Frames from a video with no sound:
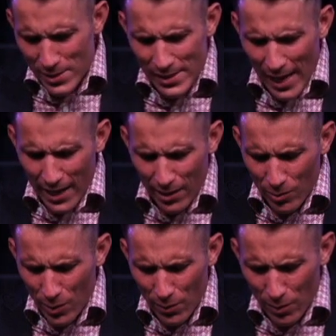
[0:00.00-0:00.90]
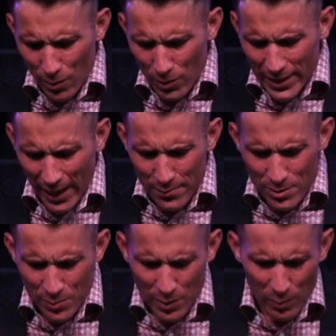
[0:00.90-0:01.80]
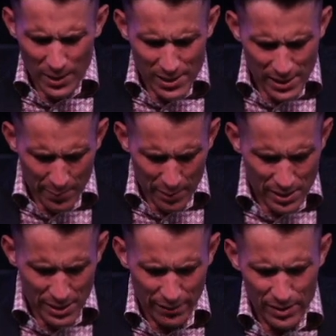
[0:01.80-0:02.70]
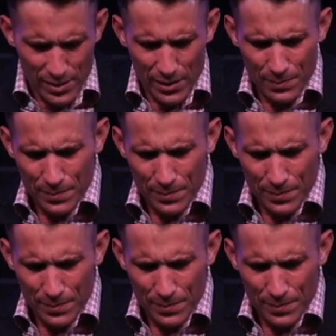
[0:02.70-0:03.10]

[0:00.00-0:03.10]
standing, the word of the Lord came to me 1 Samuel 17.